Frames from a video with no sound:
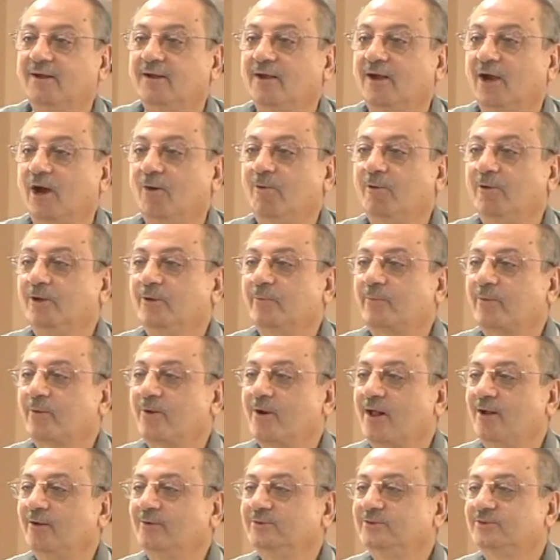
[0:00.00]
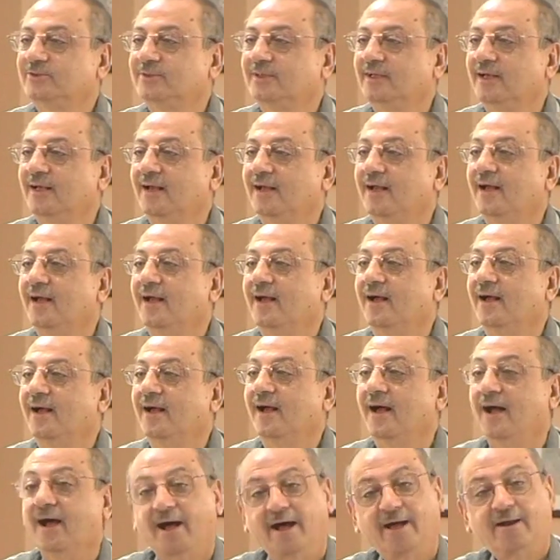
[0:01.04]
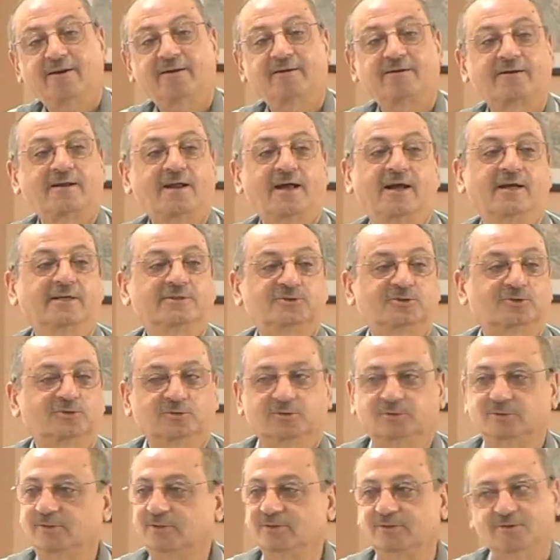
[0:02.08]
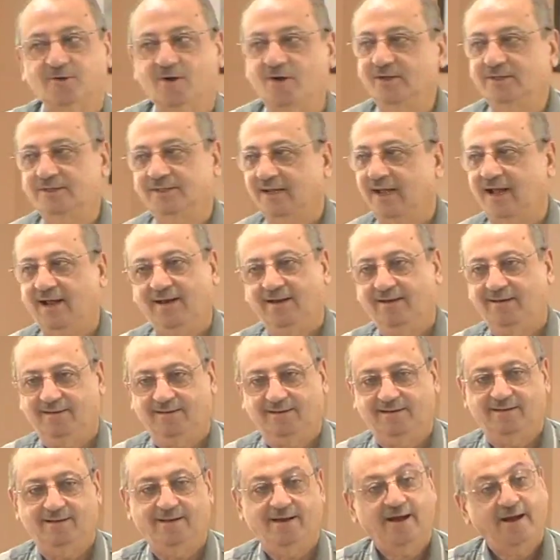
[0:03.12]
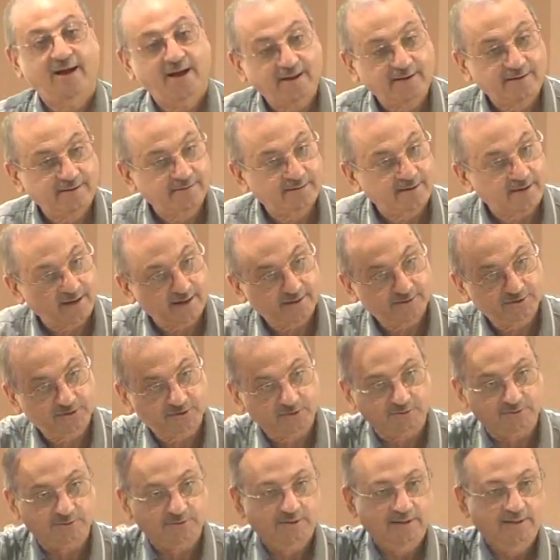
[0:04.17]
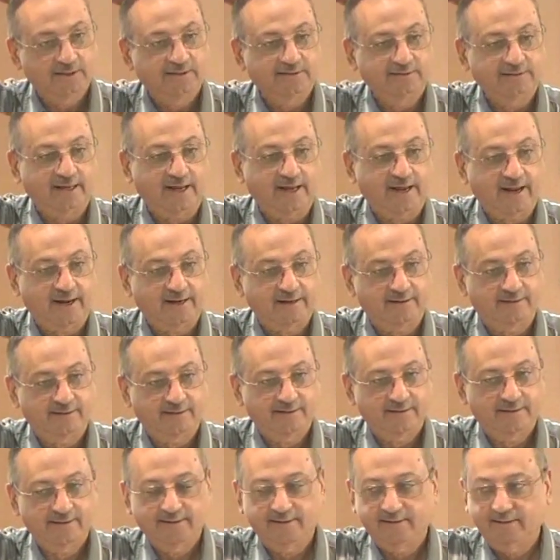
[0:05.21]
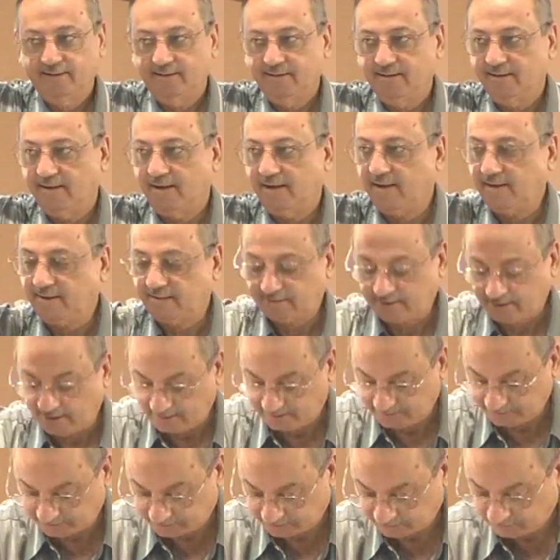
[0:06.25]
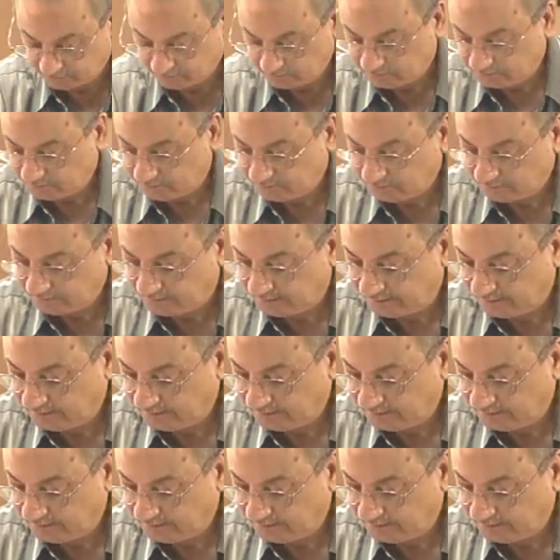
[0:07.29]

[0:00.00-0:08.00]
How will you pronounce? Ar-Ra'asu. Not Al. Ar-Ra'asu. The head. Ar-Ra'asu. Okay.